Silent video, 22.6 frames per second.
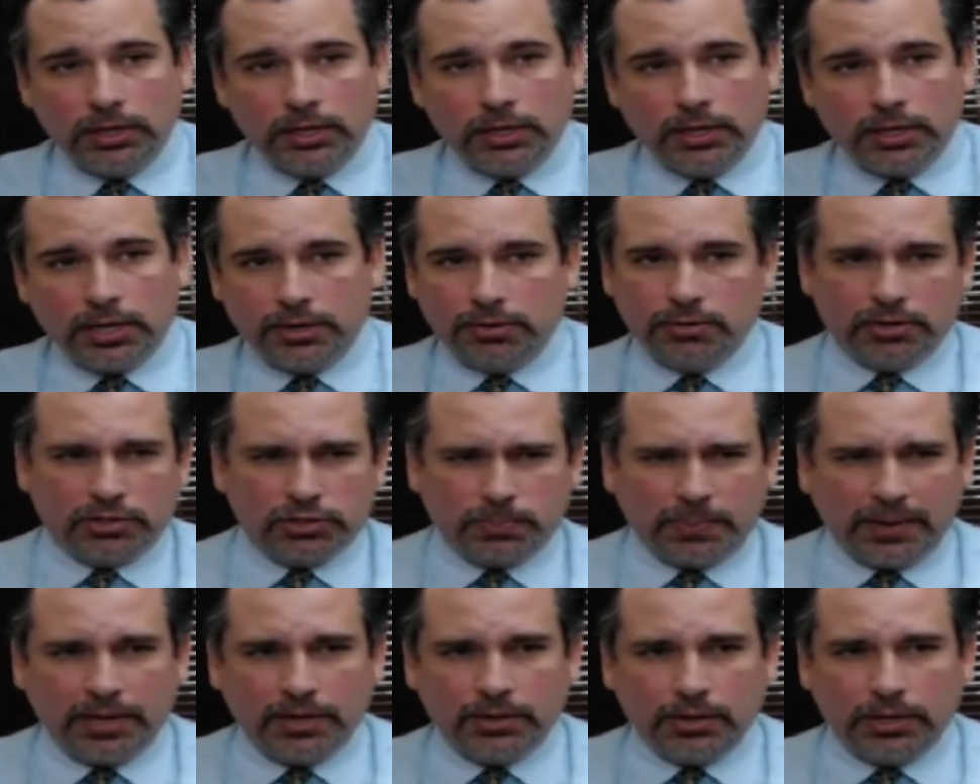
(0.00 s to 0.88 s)
Can you
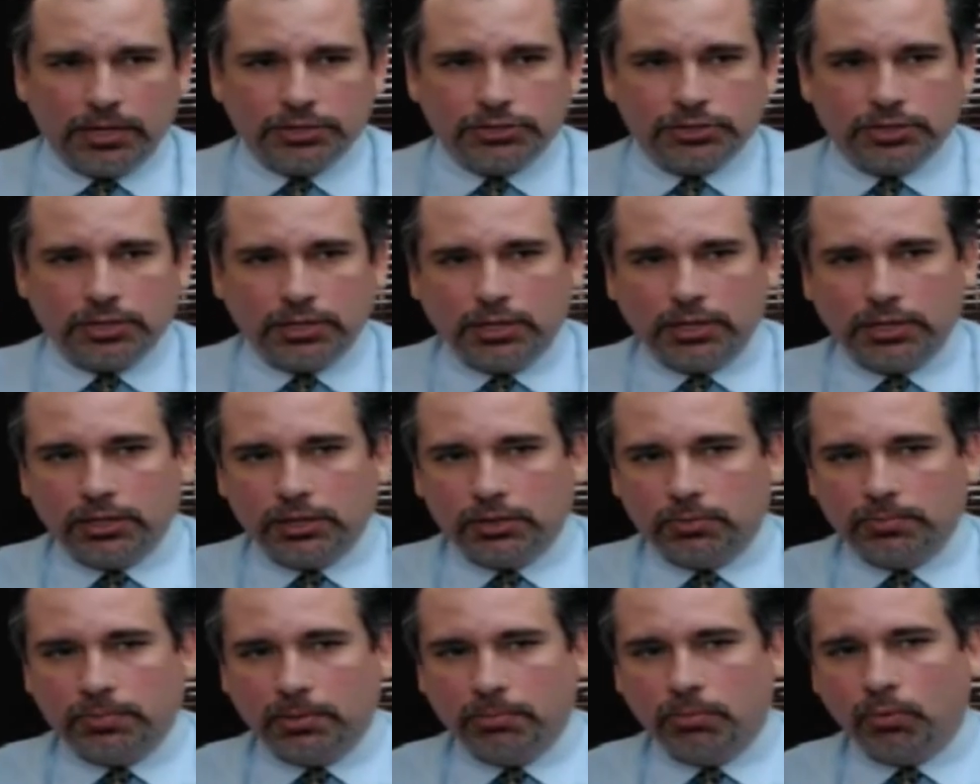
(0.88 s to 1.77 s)
explain to us a little
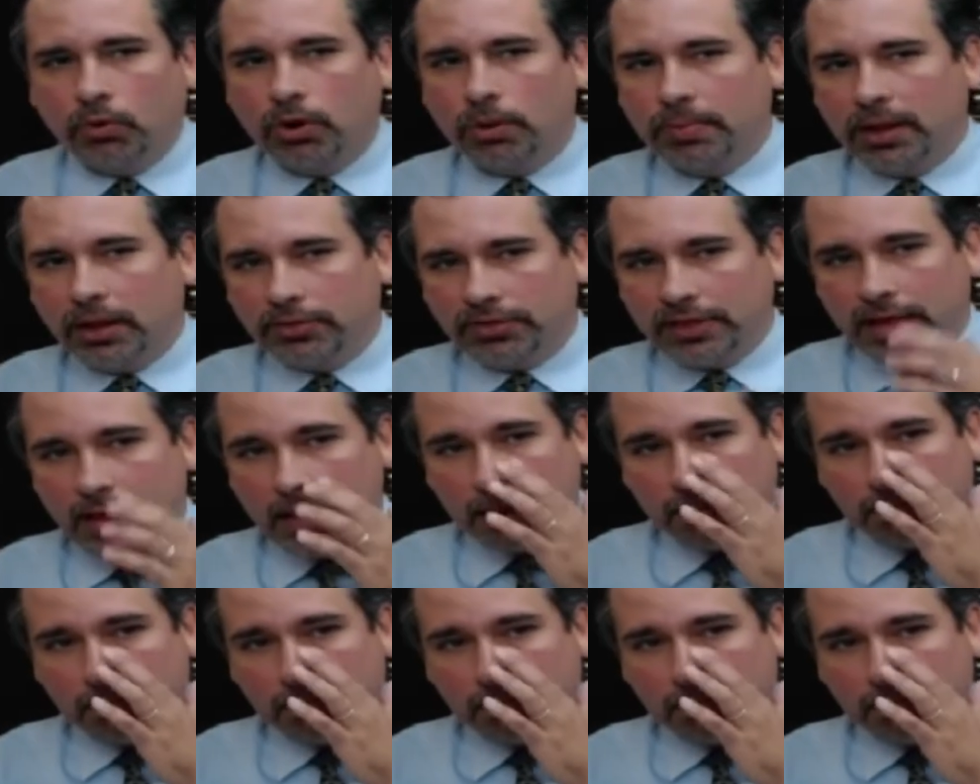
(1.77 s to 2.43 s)
bit more about that?